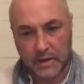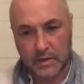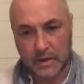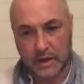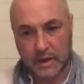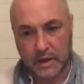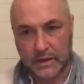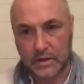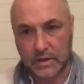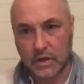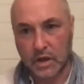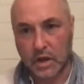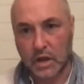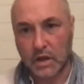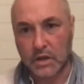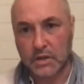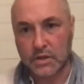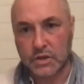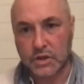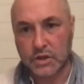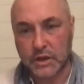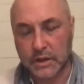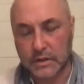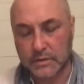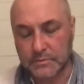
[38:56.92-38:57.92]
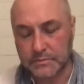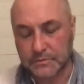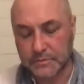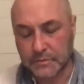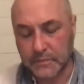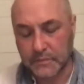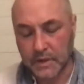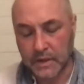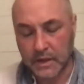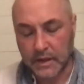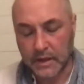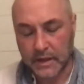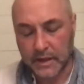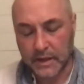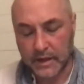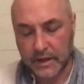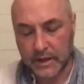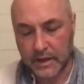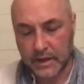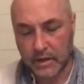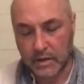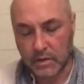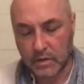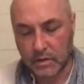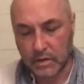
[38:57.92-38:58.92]
acknowledging,
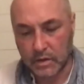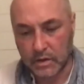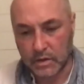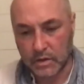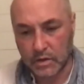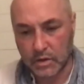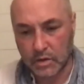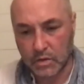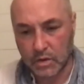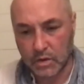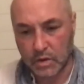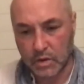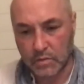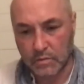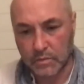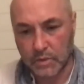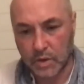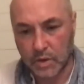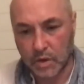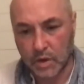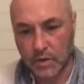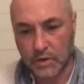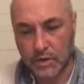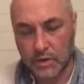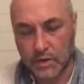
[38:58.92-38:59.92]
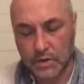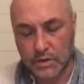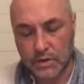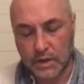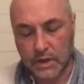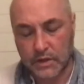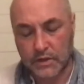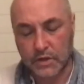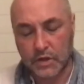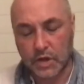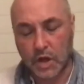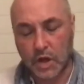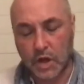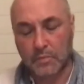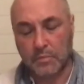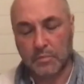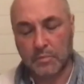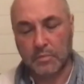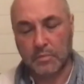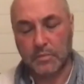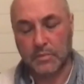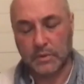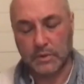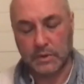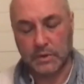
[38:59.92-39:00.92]
you know, others, and not,
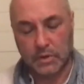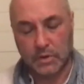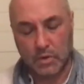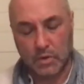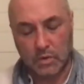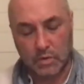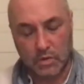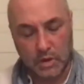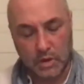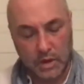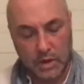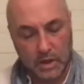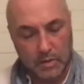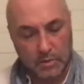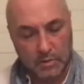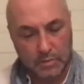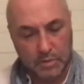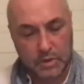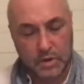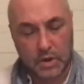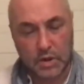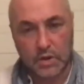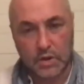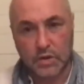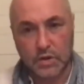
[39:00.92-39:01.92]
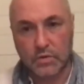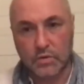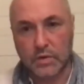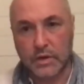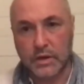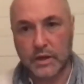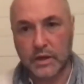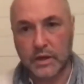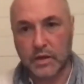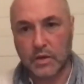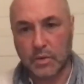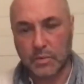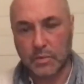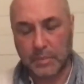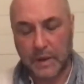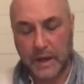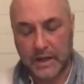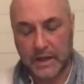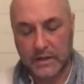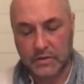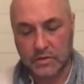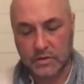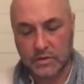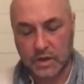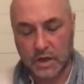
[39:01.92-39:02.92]
you know, plundering or
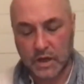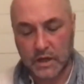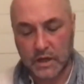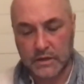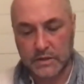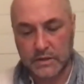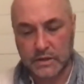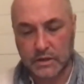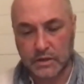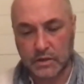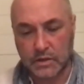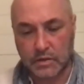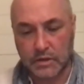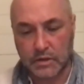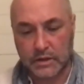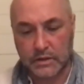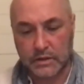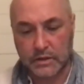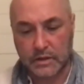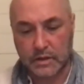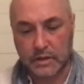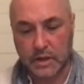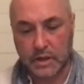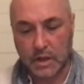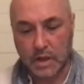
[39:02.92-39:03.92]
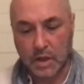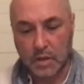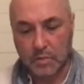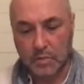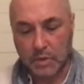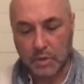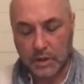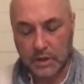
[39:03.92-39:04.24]
patronizing or anything, but